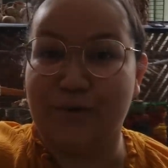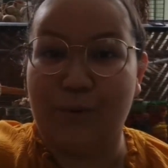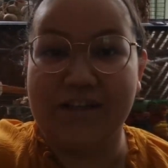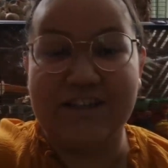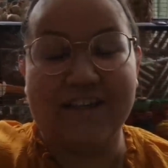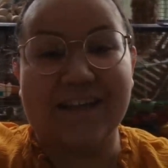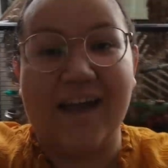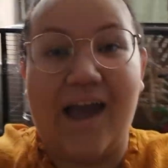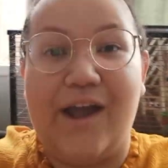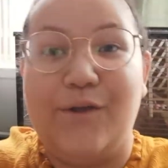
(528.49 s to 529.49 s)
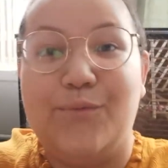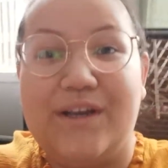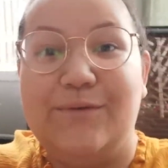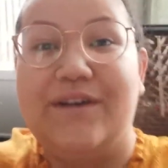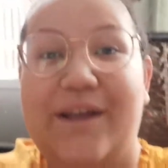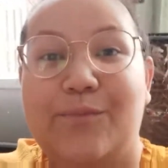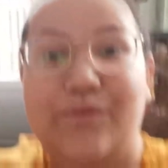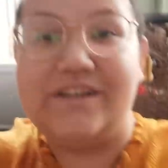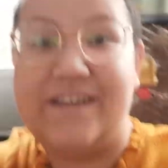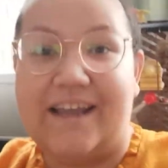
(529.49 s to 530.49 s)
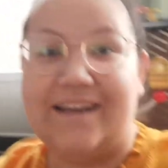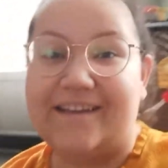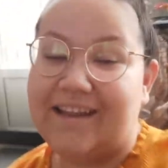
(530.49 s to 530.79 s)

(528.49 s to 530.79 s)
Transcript: for watching. I really, really appreciate it.